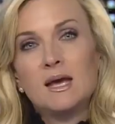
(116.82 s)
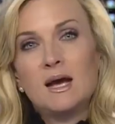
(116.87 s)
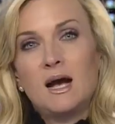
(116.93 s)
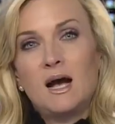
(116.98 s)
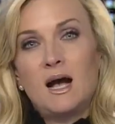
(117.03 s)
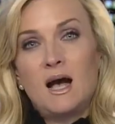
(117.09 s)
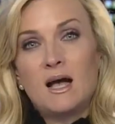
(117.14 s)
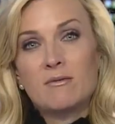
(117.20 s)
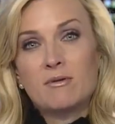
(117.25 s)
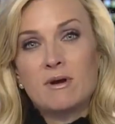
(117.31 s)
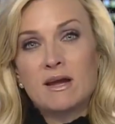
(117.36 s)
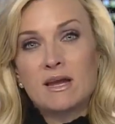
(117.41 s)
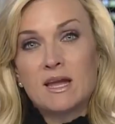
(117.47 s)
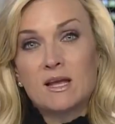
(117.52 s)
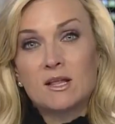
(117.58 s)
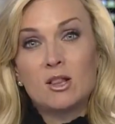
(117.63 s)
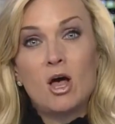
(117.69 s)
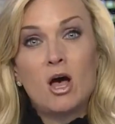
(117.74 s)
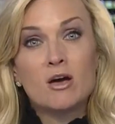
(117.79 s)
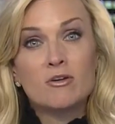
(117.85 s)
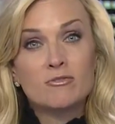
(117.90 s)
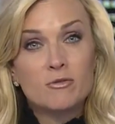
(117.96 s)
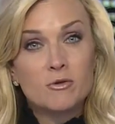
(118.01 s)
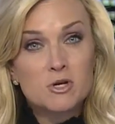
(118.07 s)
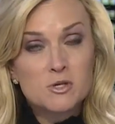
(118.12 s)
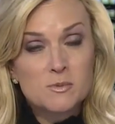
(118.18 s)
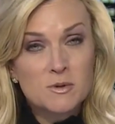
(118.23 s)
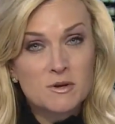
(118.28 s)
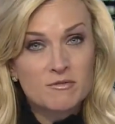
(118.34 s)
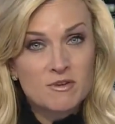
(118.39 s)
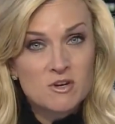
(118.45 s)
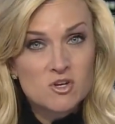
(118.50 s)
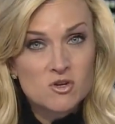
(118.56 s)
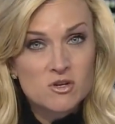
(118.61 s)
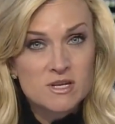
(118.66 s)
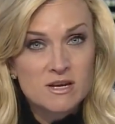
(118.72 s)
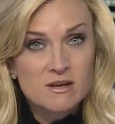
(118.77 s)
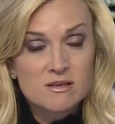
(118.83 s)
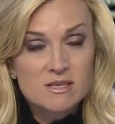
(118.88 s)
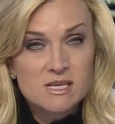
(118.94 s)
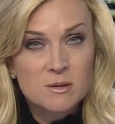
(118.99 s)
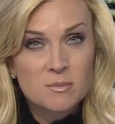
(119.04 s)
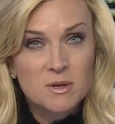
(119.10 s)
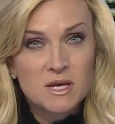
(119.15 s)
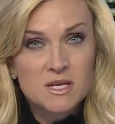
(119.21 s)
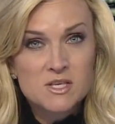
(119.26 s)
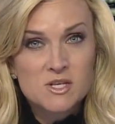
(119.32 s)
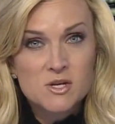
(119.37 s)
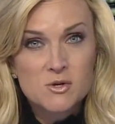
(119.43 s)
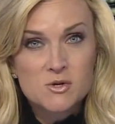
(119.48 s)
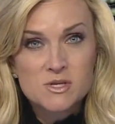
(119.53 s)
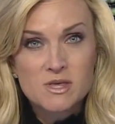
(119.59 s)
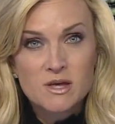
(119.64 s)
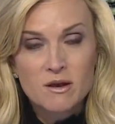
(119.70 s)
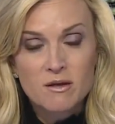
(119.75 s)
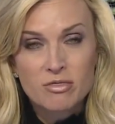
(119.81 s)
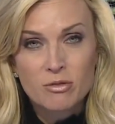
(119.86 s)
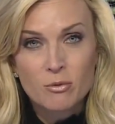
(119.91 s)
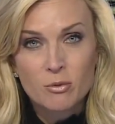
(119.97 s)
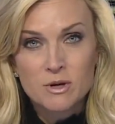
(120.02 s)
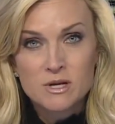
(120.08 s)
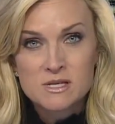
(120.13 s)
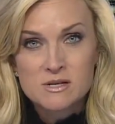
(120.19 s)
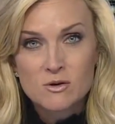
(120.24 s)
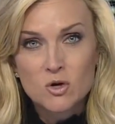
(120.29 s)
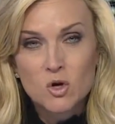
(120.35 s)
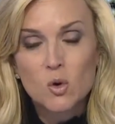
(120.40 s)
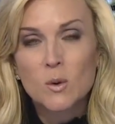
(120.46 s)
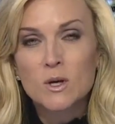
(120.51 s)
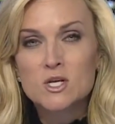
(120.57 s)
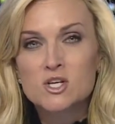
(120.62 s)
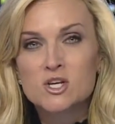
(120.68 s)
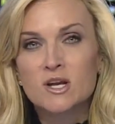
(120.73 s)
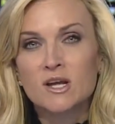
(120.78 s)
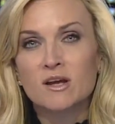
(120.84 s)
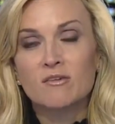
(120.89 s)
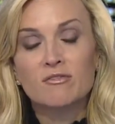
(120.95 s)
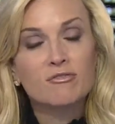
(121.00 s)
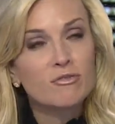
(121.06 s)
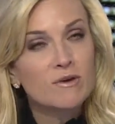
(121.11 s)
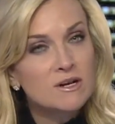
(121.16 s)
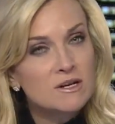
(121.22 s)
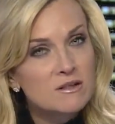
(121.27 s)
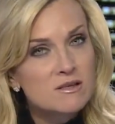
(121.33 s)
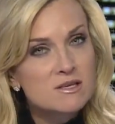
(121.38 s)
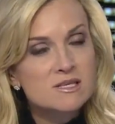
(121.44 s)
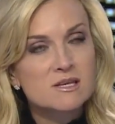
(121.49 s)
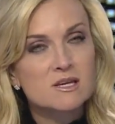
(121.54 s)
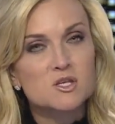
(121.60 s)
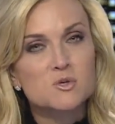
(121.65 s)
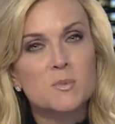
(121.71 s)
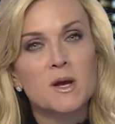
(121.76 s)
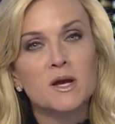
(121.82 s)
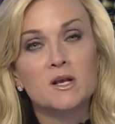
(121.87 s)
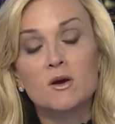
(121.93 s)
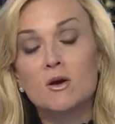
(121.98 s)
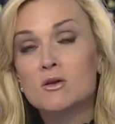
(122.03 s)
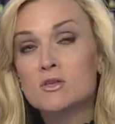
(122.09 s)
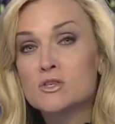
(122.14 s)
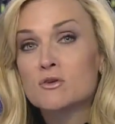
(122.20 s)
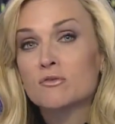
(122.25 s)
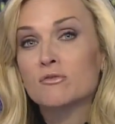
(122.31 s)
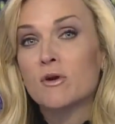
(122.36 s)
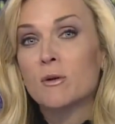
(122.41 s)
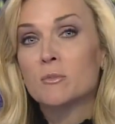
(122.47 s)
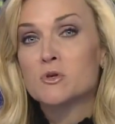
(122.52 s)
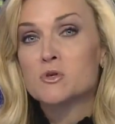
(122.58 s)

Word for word: A high ranking law enforcement official tells CBS News that authorities are questioning a friend of the suspect, also from